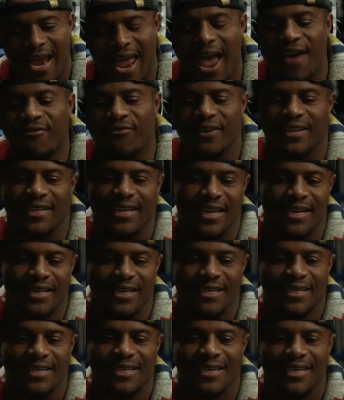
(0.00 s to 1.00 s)
How was that
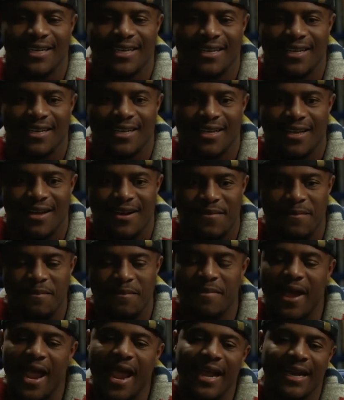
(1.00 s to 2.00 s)
process? Uh,
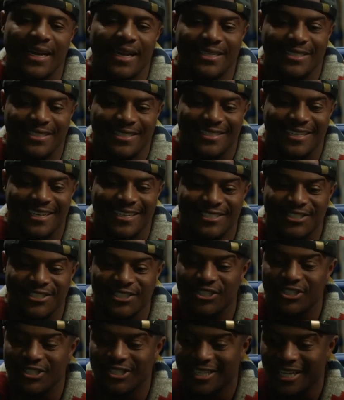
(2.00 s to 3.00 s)
walk Man, through that's it. A, that's
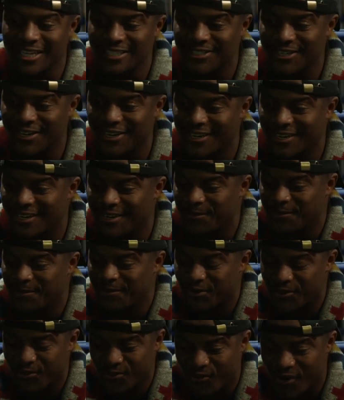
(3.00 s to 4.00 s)
a that's a, a,
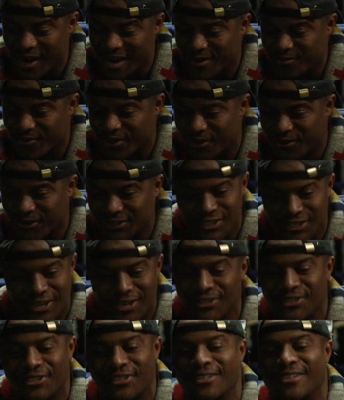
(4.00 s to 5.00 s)
great great question. I
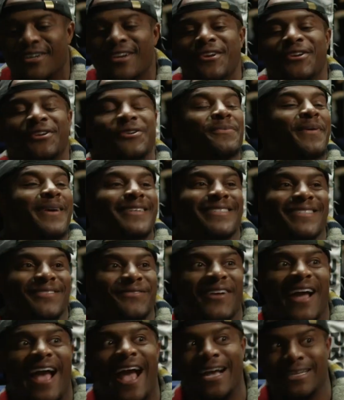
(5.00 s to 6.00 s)
don't think nobody's
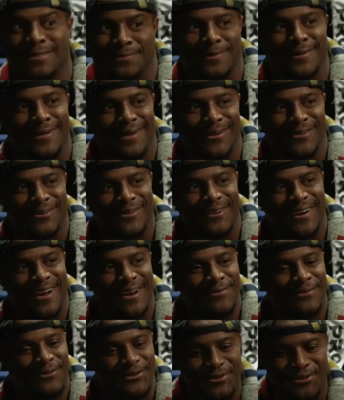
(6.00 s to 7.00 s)
ever asked me that on
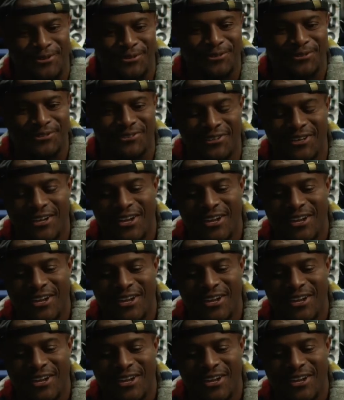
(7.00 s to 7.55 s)
camera. You know,